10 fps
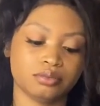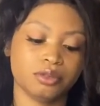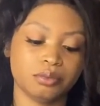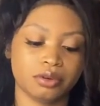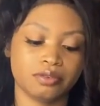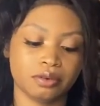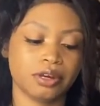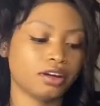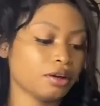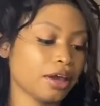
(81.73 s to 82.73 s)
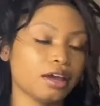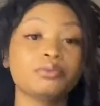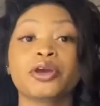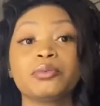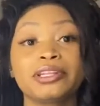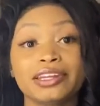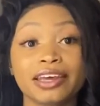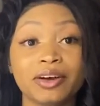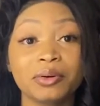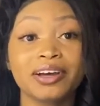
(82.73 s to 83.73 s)
people everywhere. Okay, I'm rambling
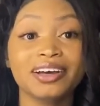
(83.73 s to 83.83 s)
now.